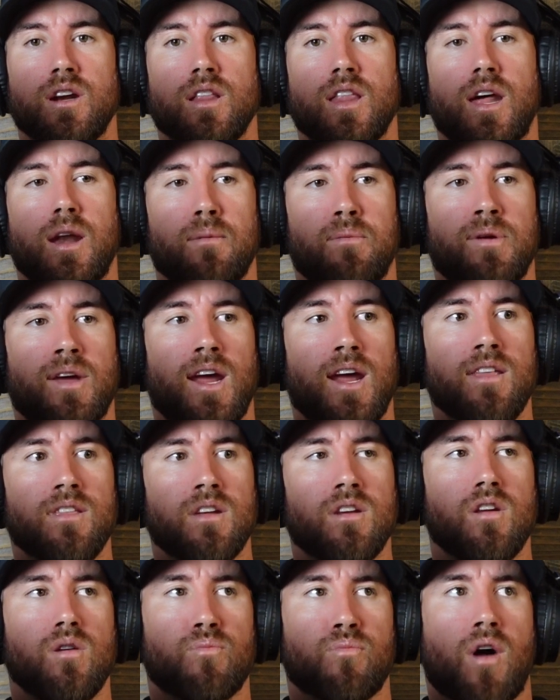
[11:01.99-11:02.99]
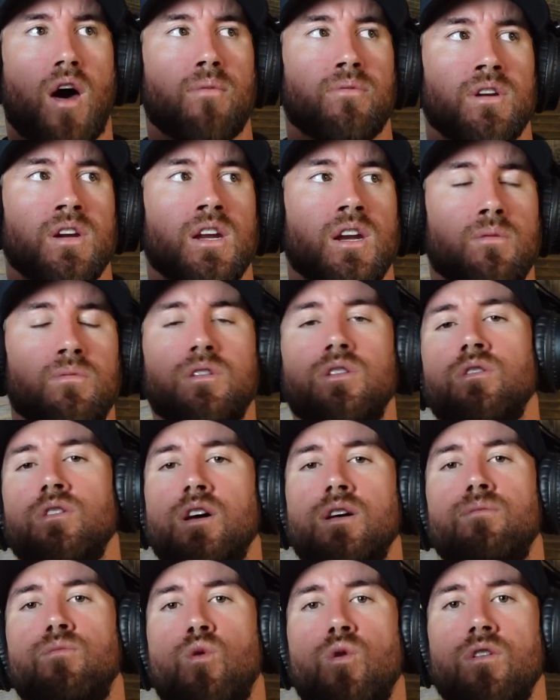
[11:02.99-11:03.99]
in a lot of pain, then you probably need to be
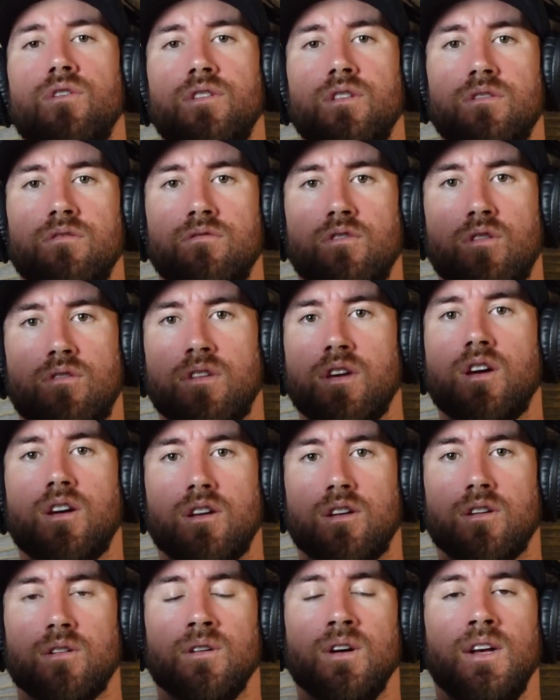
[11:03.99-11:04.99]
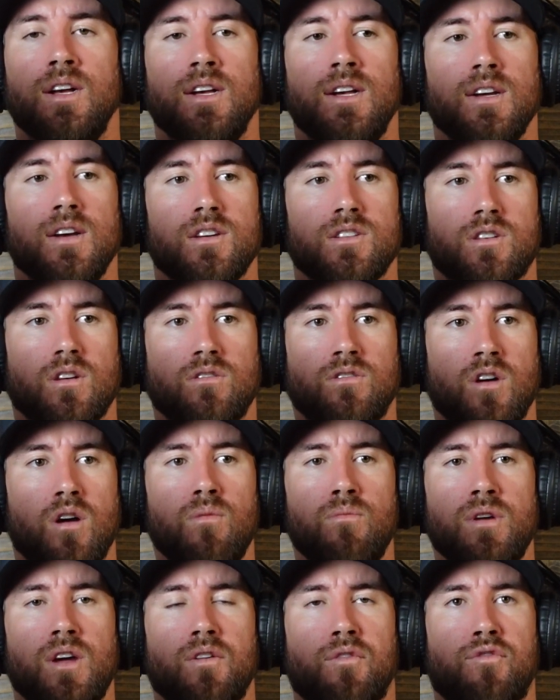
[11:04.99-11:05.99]
doing it more than you think you do. So
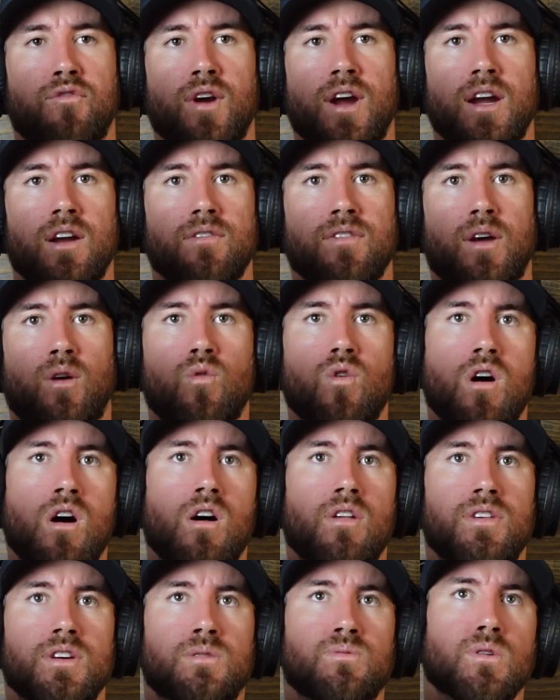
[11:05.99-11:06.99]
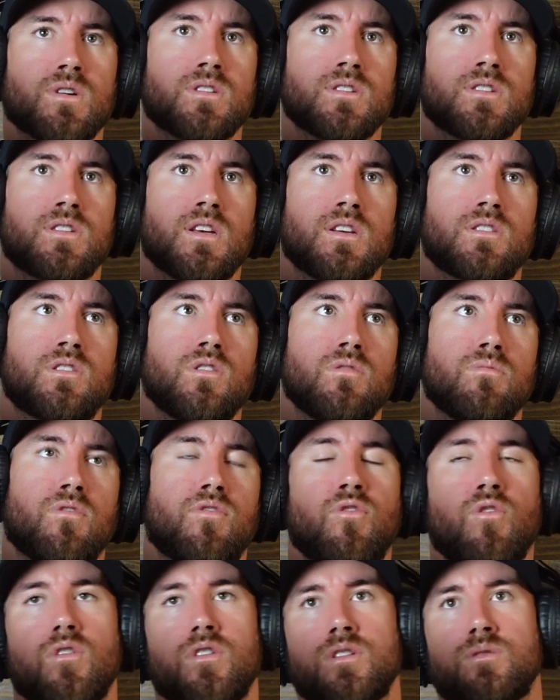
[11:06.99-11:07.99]
don't be afraid of like, well, this person says do it
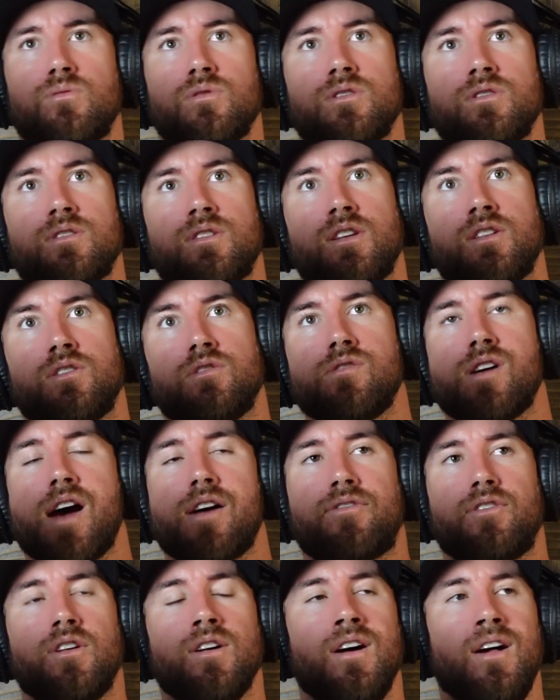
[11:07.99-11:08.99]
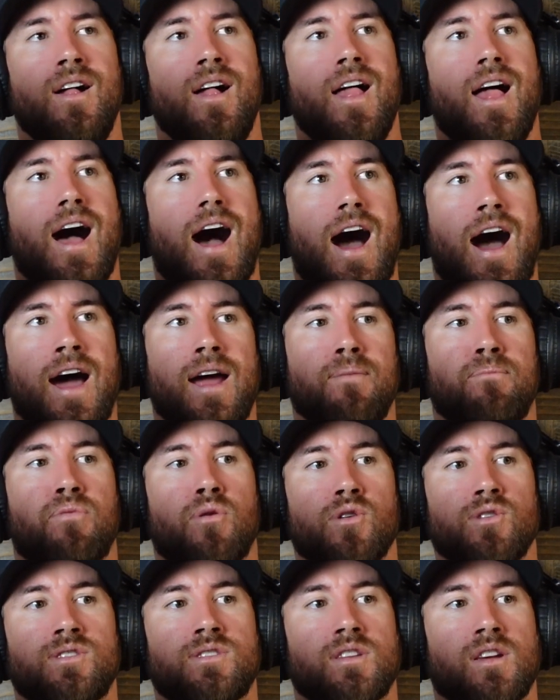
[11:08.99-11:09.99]
before, this person says do it after. I
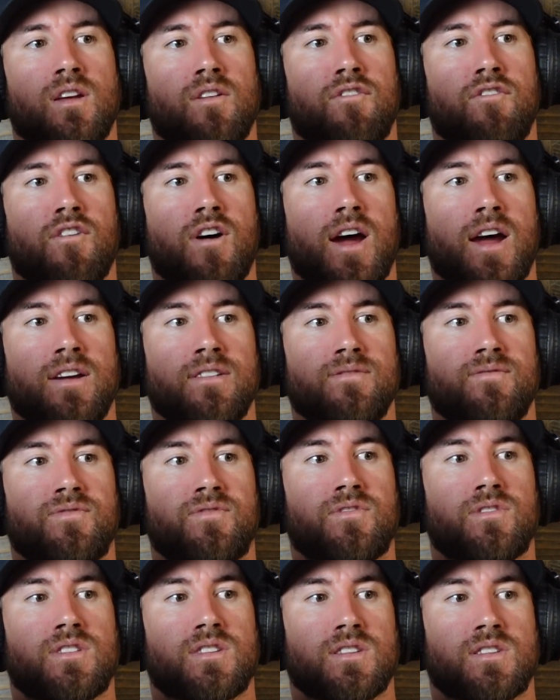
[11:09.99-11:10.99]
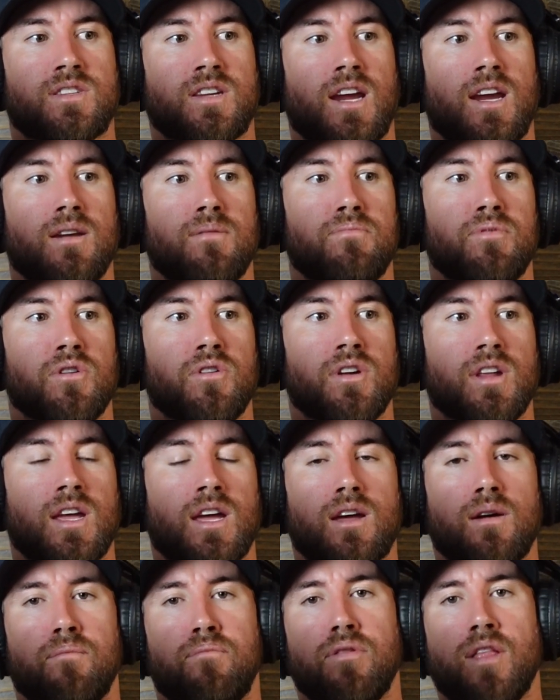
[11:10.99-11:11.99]
personally find sustainability
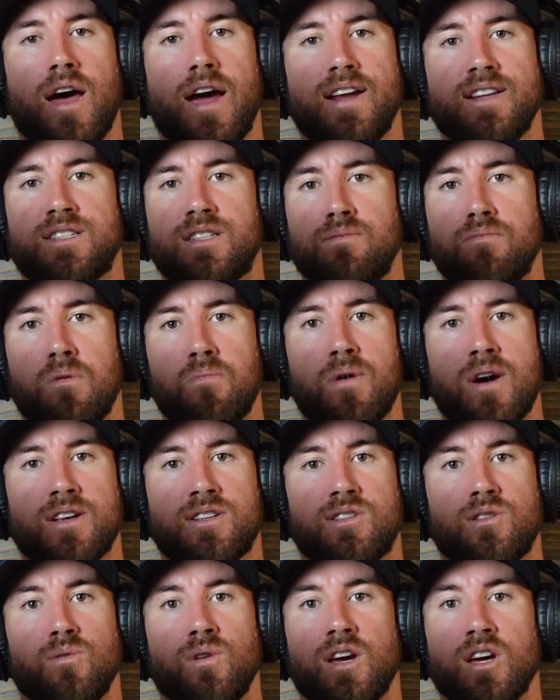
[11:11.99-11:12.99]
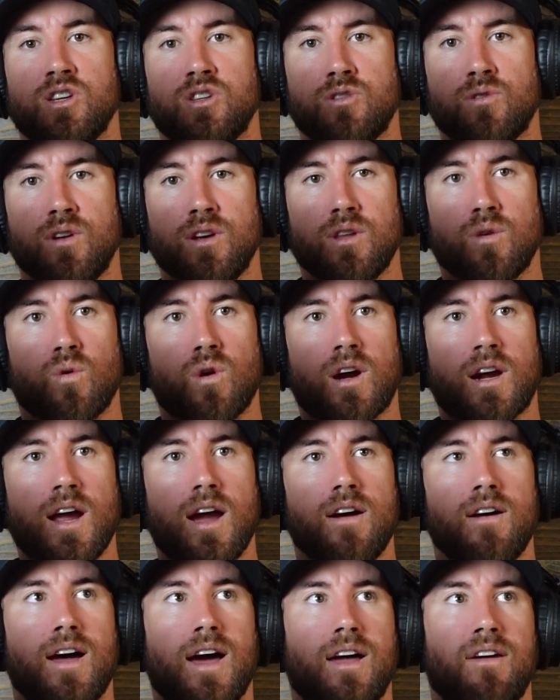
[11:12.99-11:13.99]
and compliance to be best doing it during the
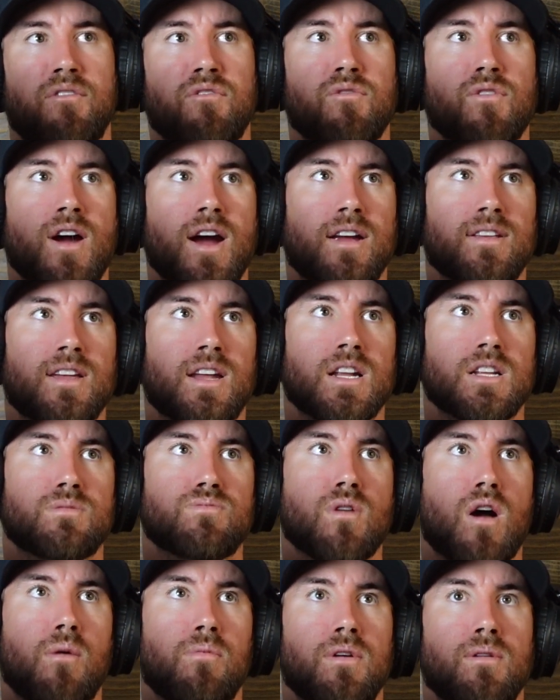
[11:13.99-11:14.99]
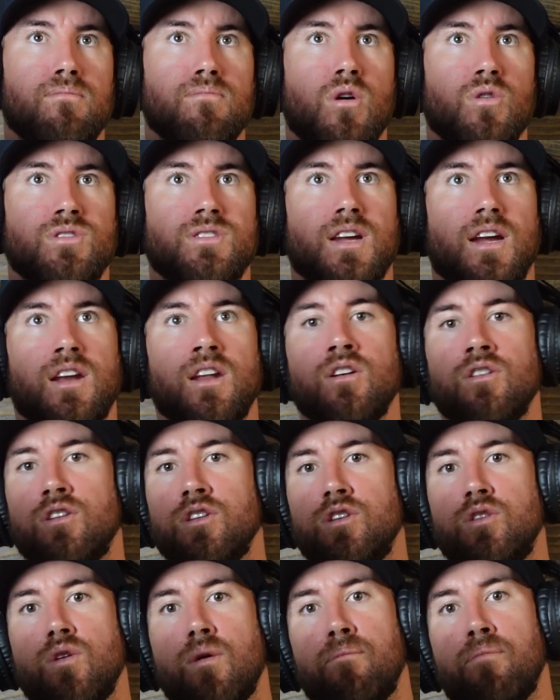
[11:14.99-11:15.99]
workout. I find that it's probably most ideal
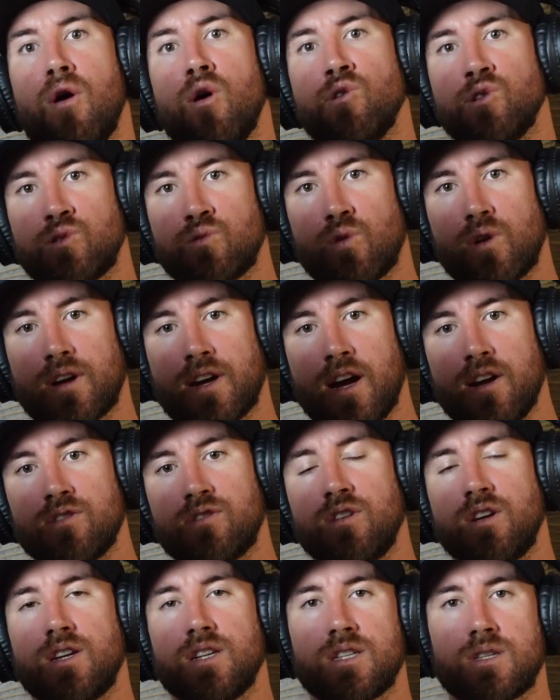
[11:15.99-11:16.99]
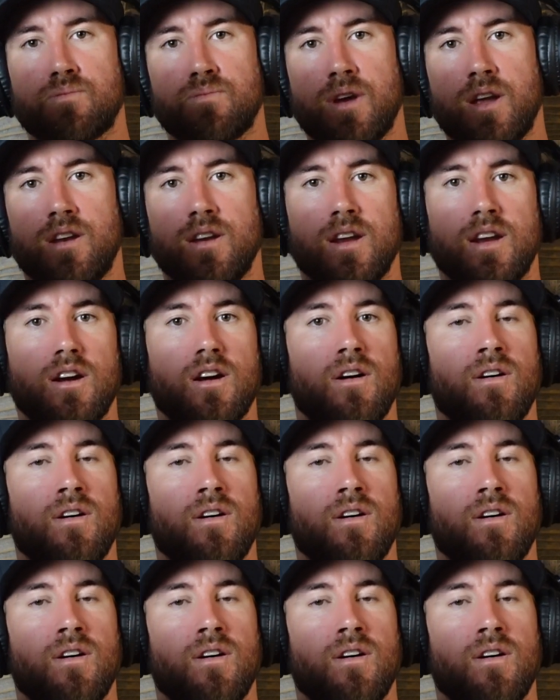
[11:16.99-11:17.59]
to do it post-workout, so you can spend,